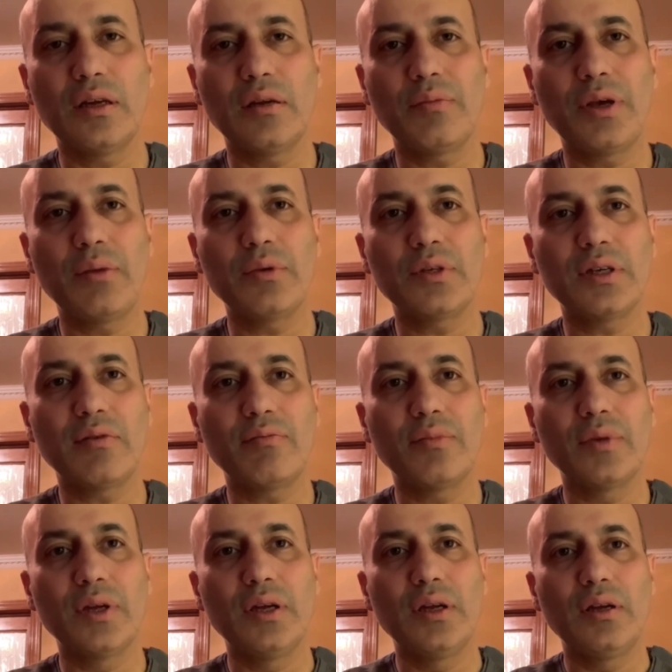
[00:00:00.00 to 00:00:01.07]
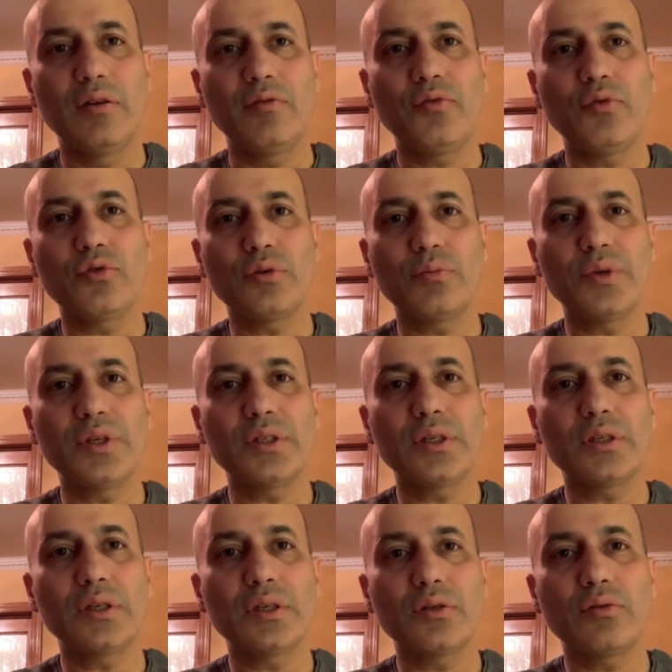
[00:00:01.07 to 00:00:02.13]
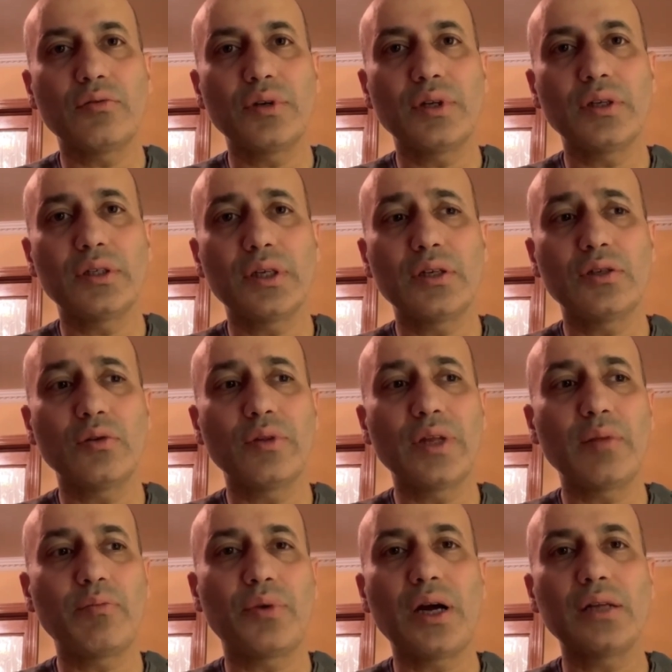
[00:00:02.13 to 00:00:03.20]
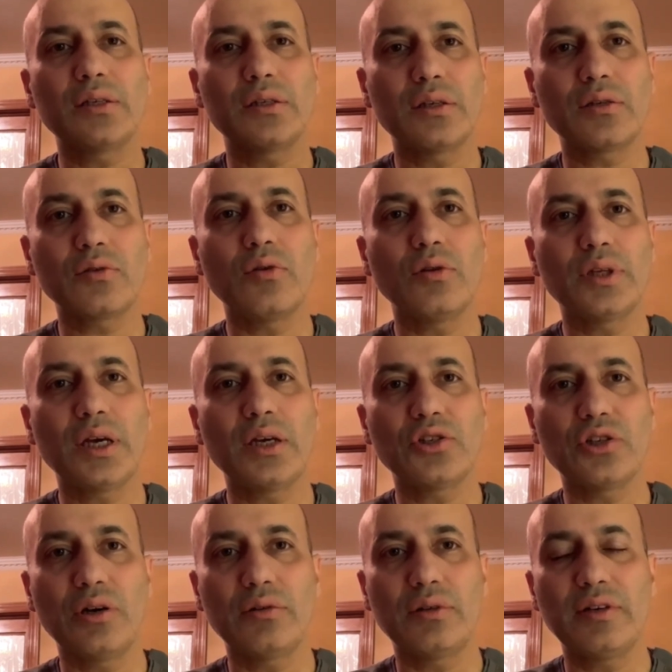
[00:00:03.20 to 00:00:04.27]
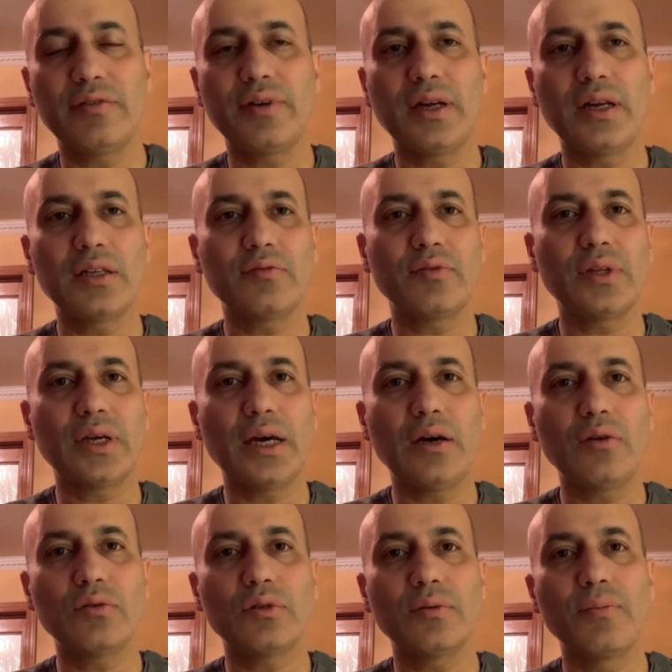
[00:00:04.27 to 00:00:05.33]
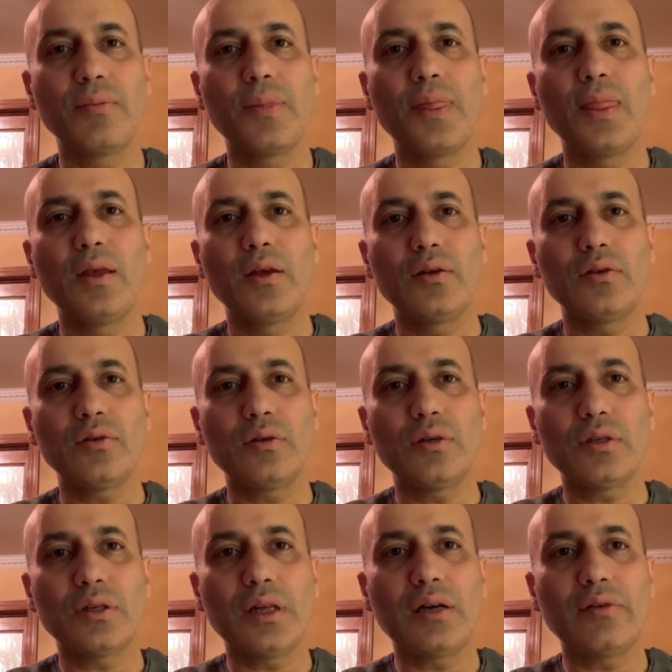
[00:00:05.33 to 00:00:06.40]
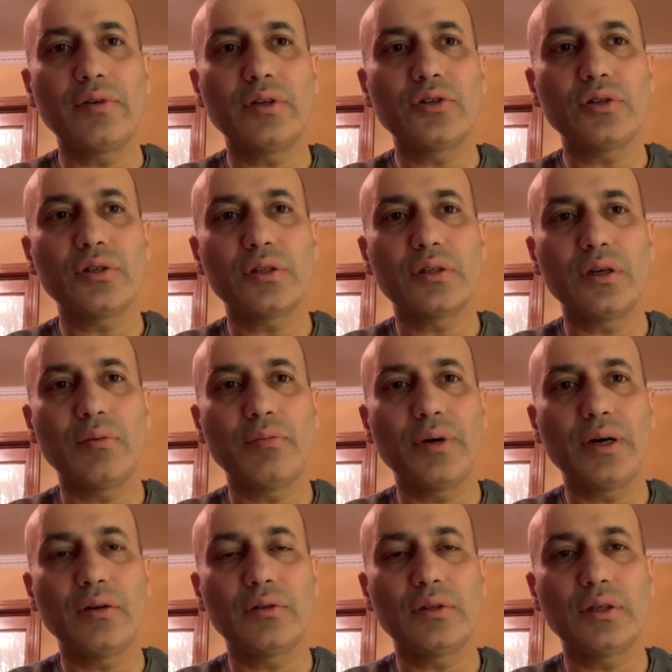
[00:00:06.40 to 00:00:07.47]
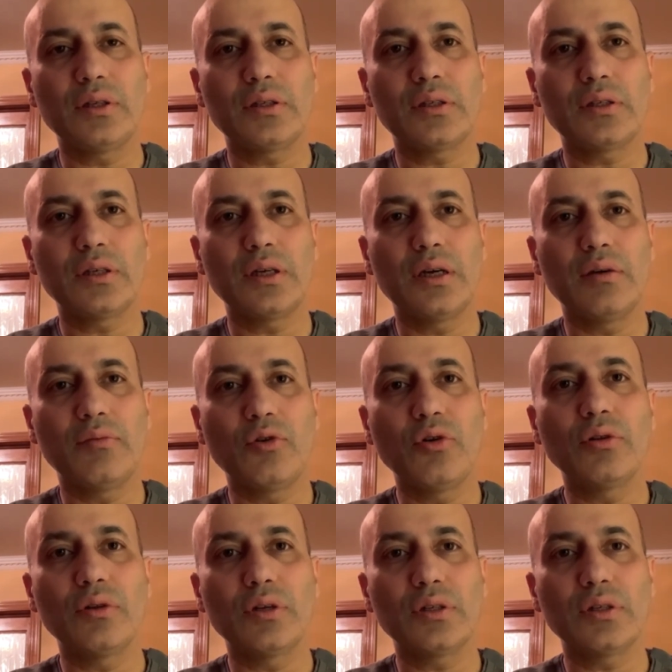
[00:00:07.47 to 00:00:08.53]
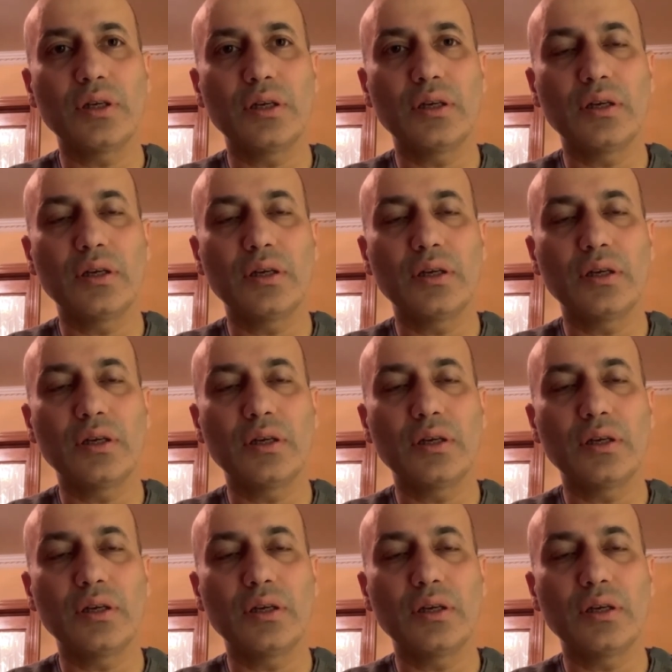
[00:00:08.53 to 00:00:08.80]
maybe some future businesses or real estate. So that process is called cash out refinance for the house. So there's a lot of interest about this on this